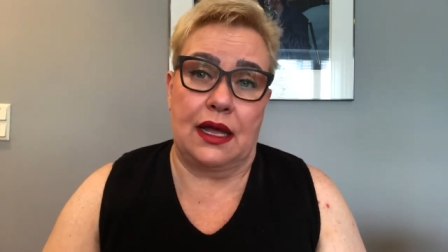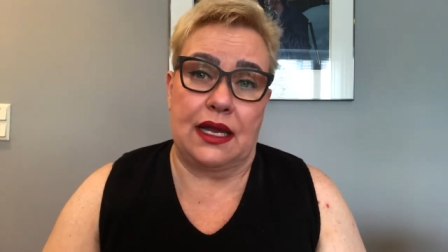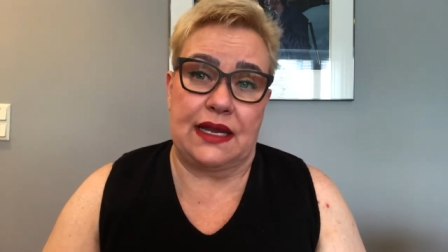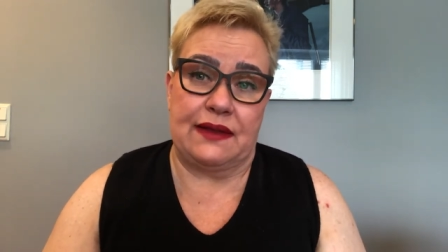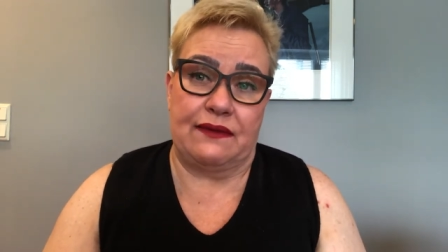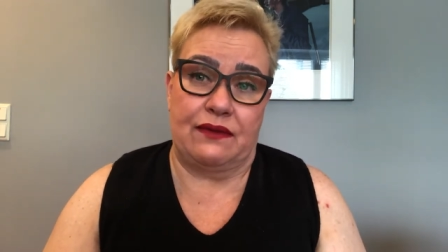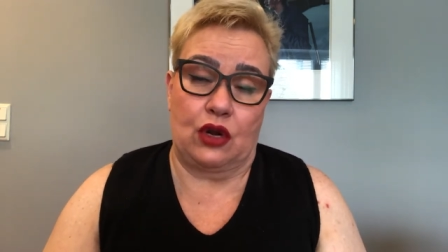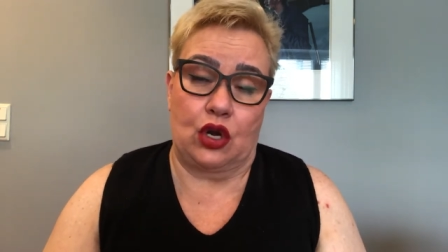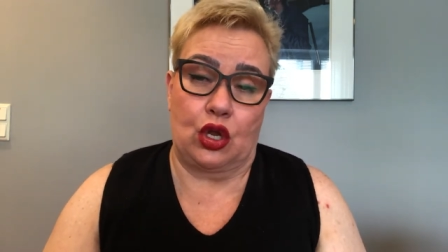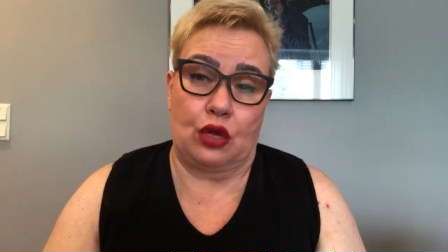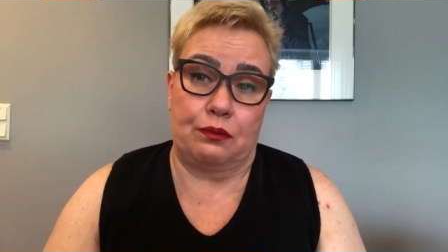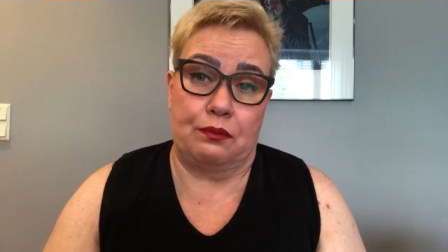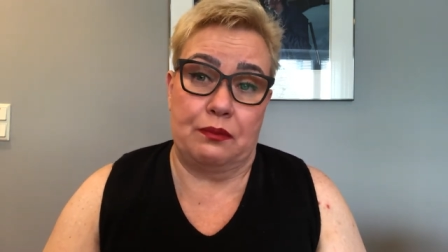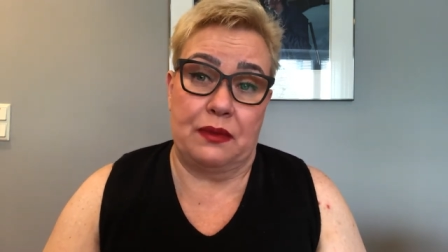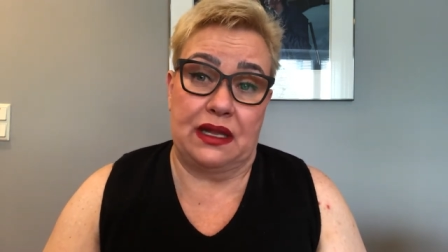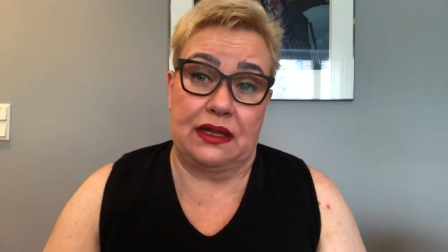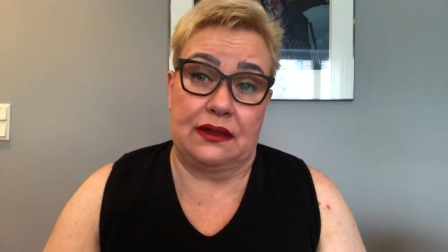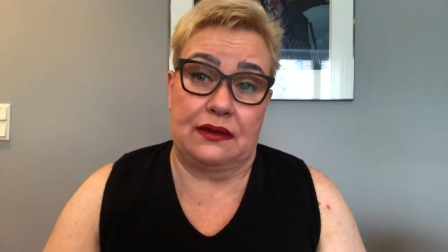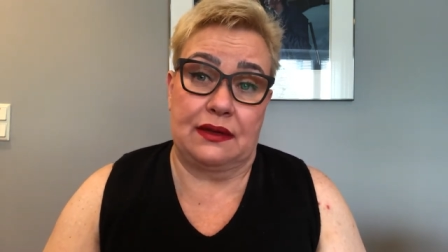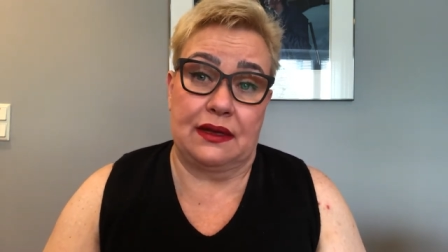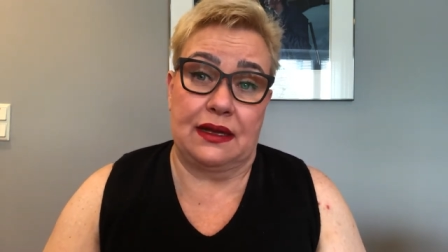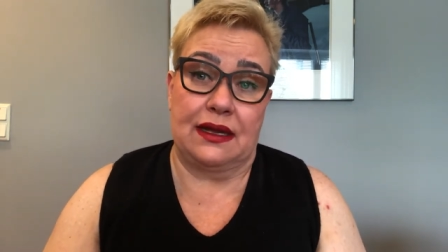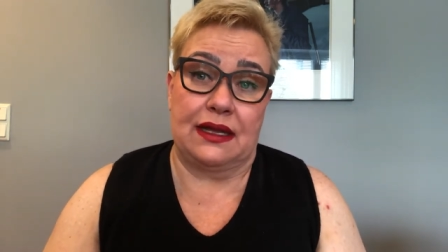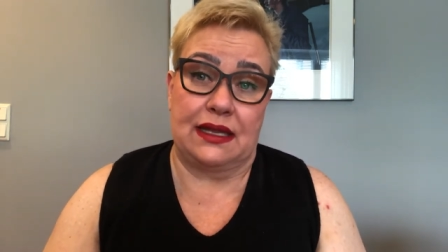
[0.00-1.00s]

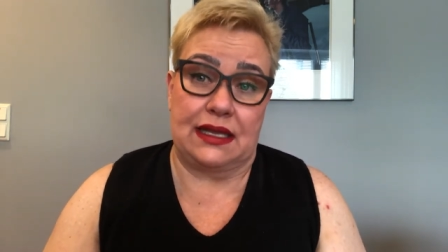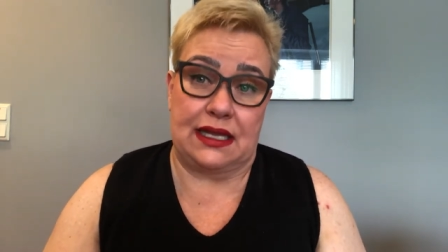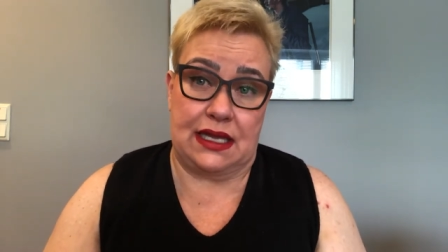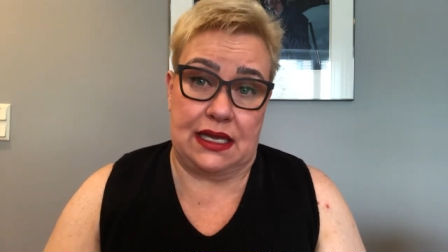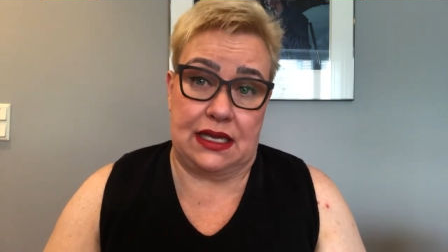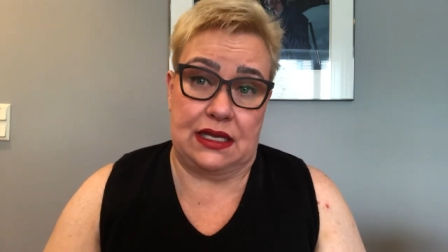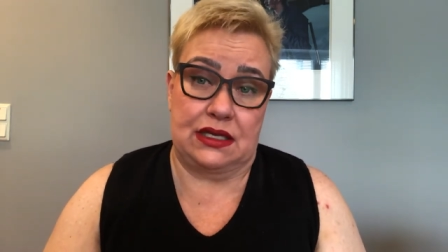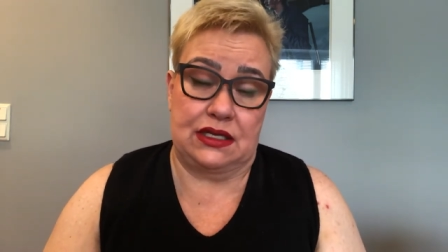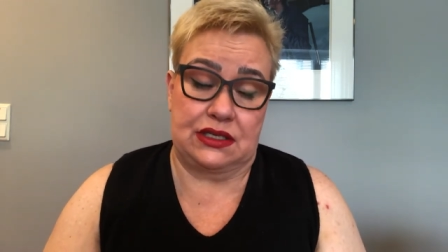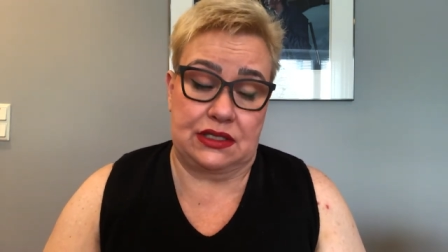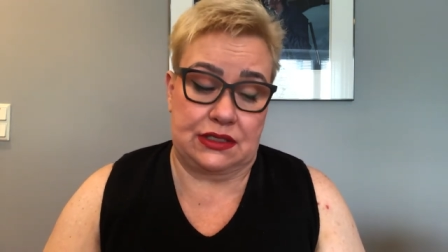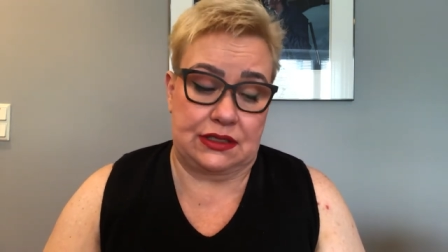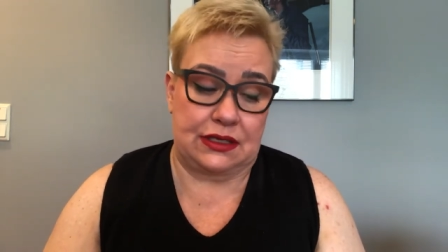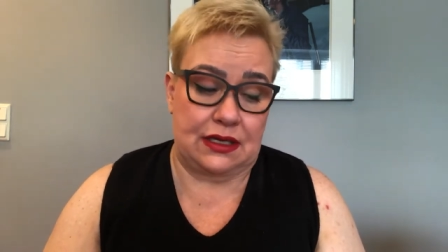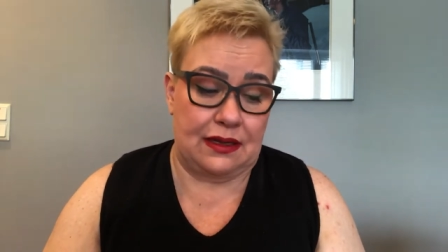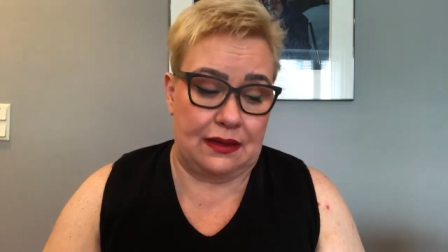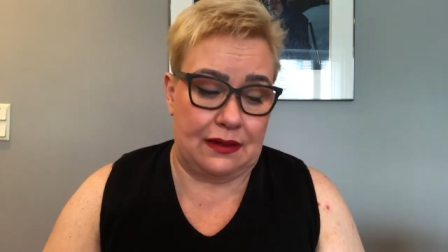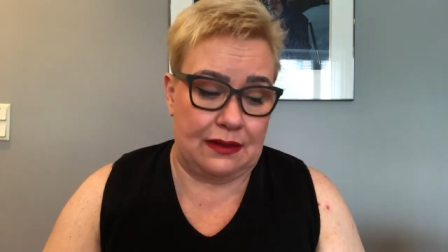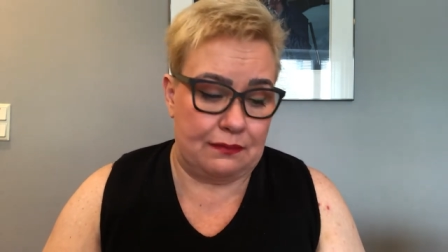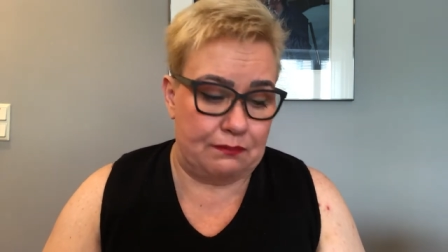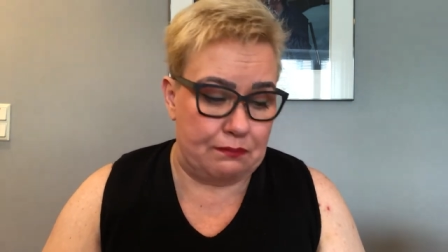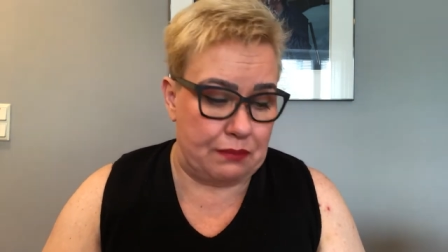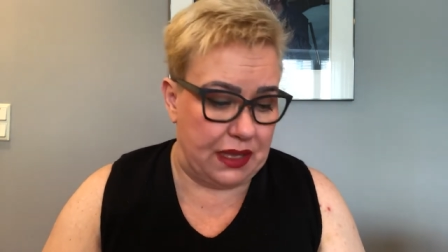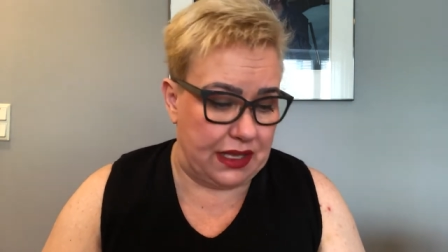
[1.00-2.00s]
development years
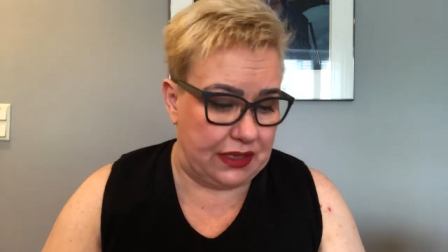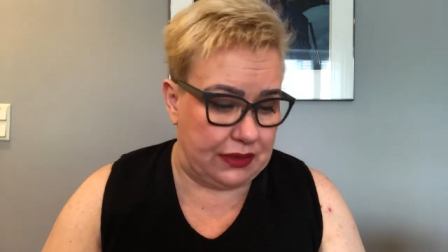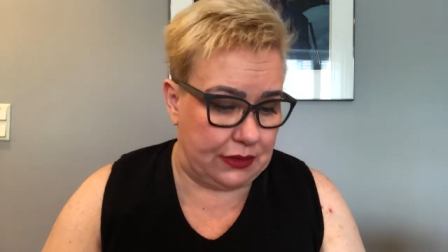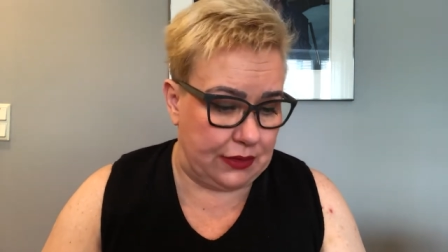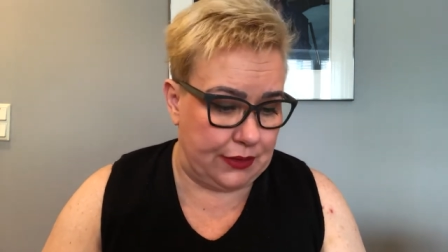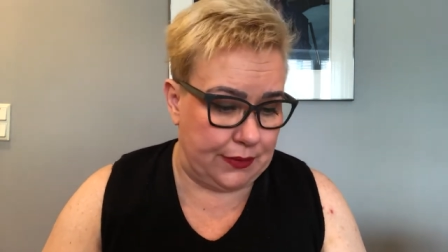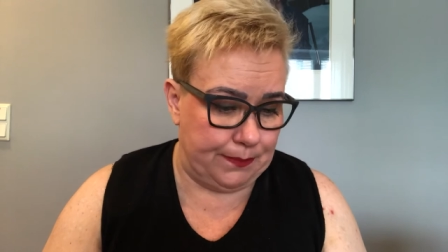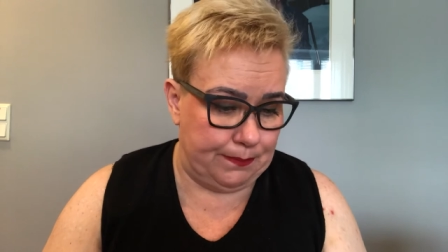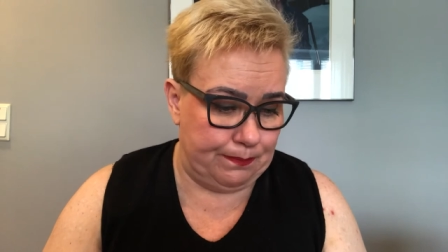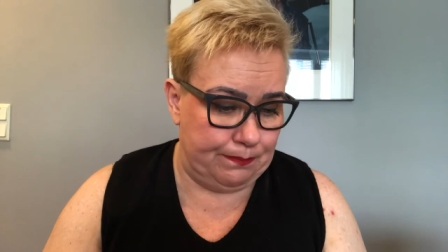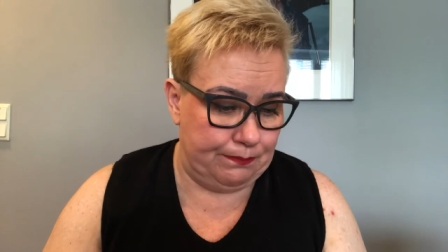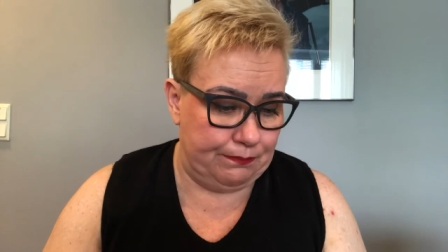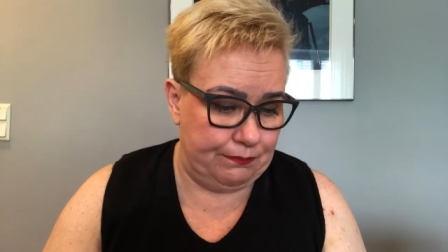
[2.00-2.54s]
better.